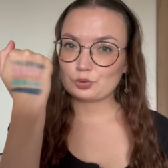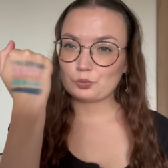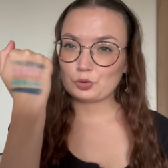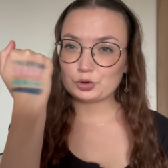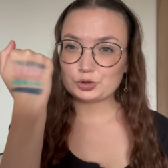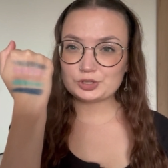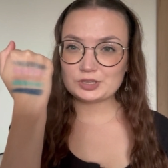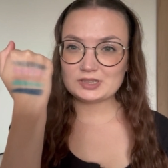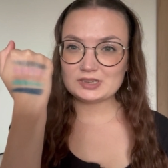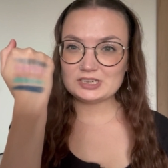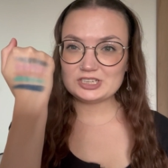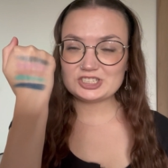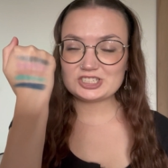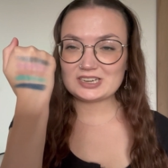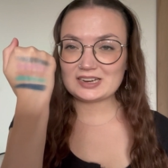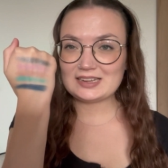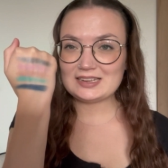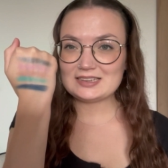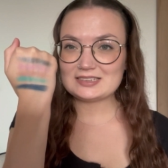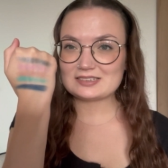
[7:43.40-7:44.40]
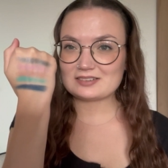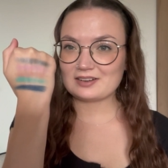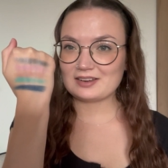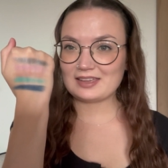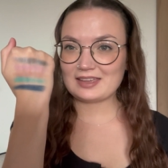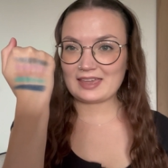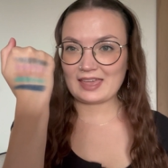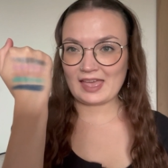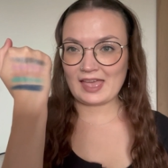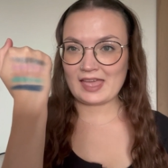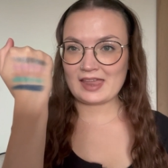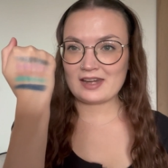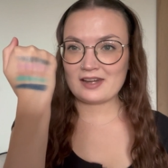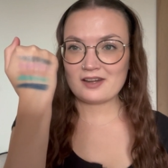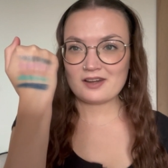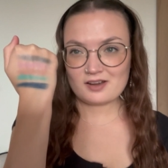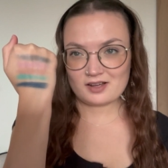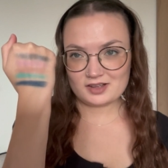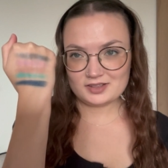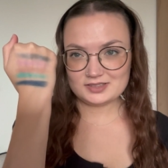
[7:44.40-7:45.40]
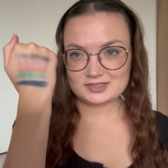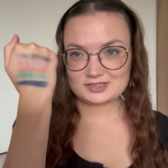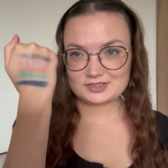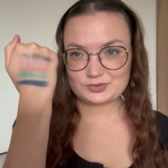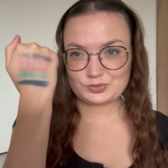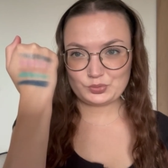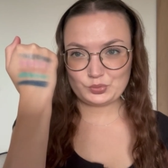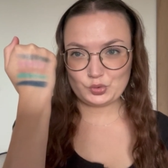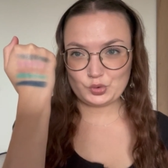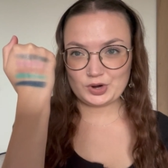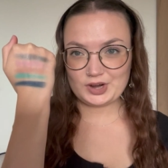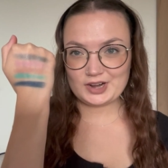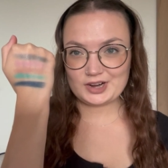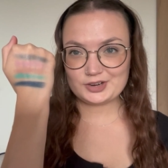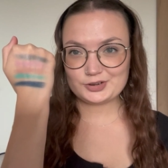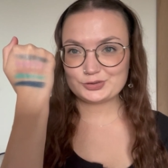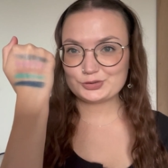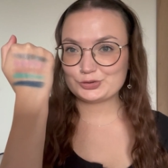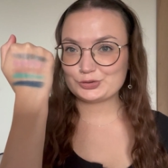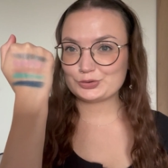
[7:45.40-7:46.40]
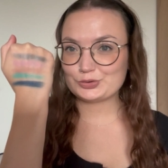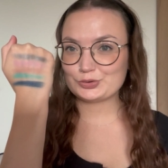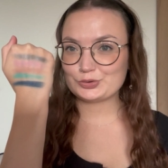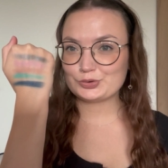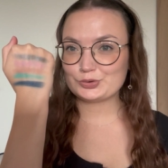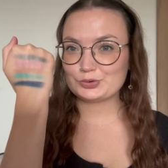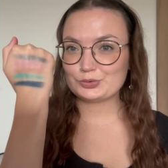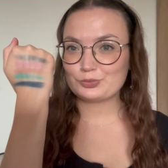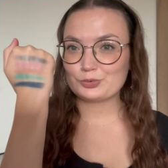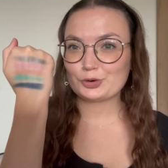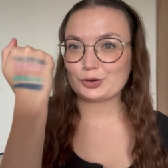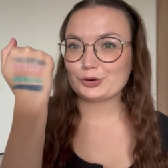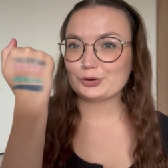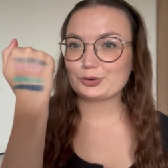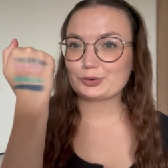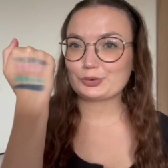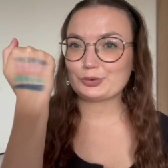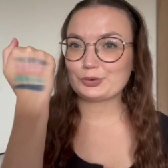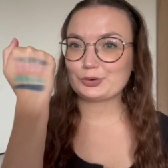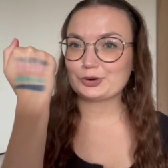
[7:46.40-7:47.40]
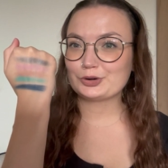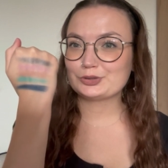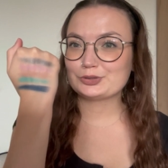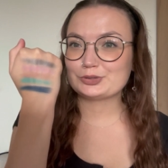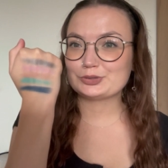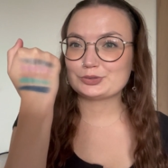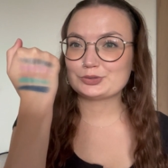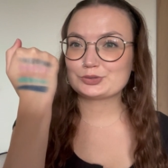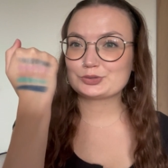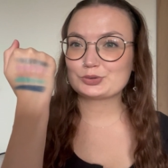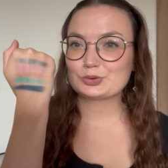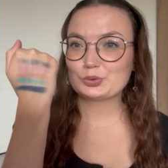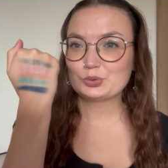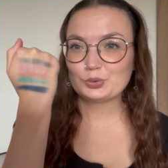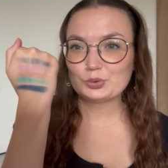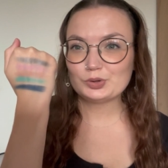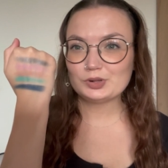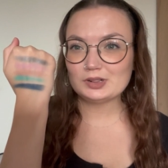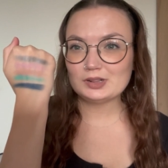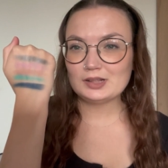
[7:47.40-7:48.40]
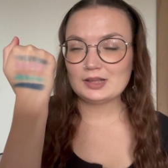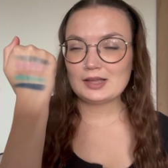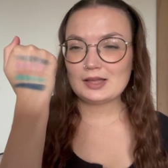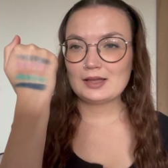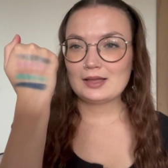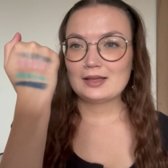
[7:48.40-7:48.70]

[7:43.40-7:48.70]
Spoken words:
most of these shades I cannot wear to work or to school.